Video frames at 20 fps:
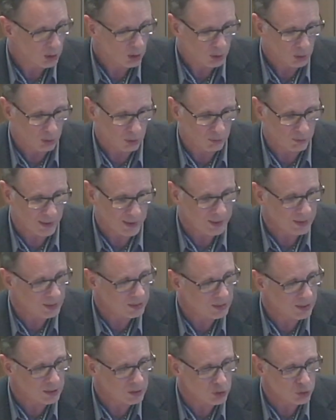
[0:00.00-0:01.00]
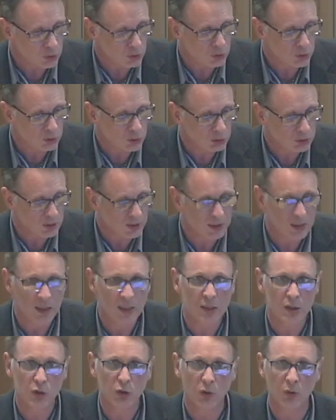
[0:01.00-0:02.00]
ovarian cancer, not
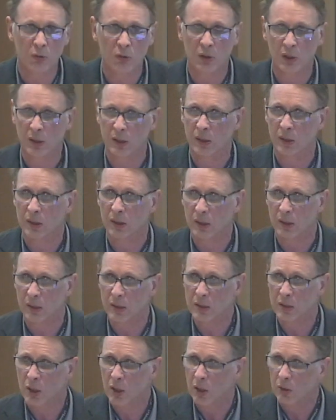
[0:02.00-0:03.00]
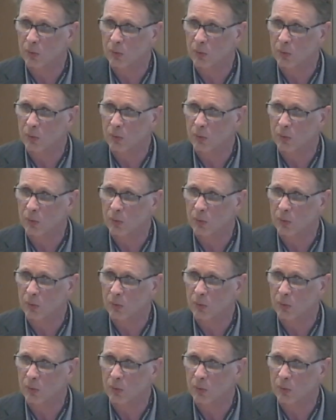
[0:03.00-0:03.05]
really strongly increased.